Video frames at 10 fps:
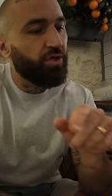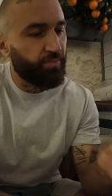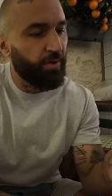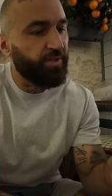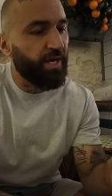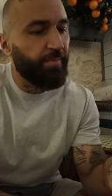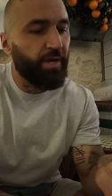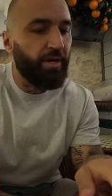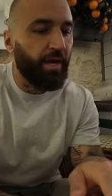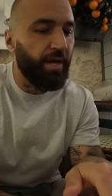Smoked
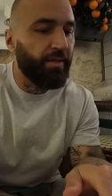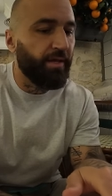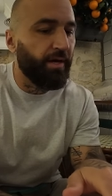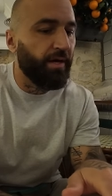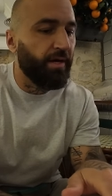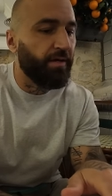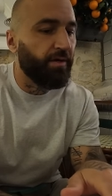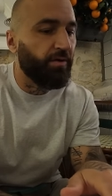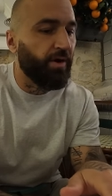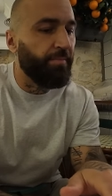salmon? and
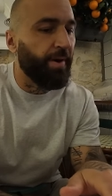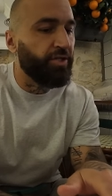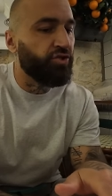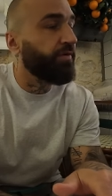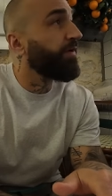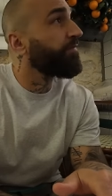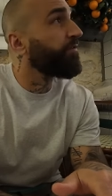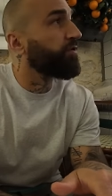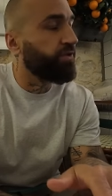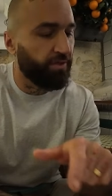uh, cream pastry, red
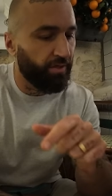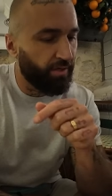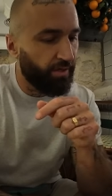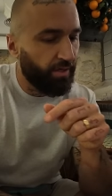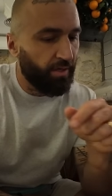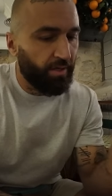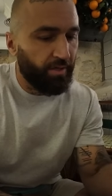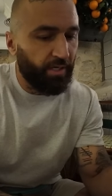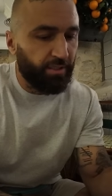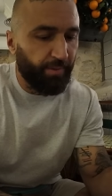fruits.
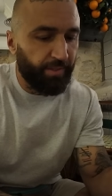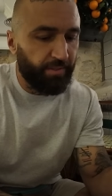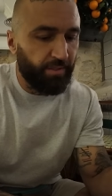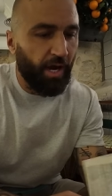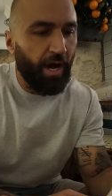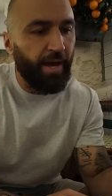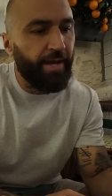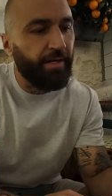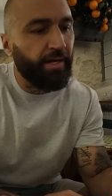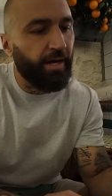Yes, please. Uh,
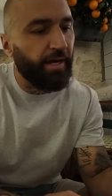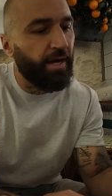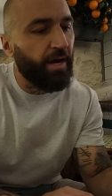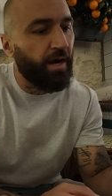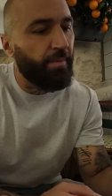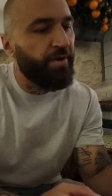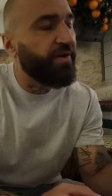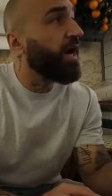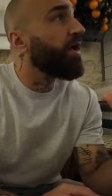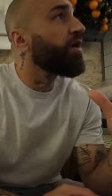and can I get an
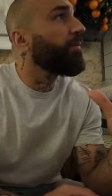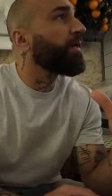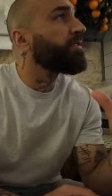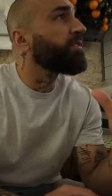Americano, please?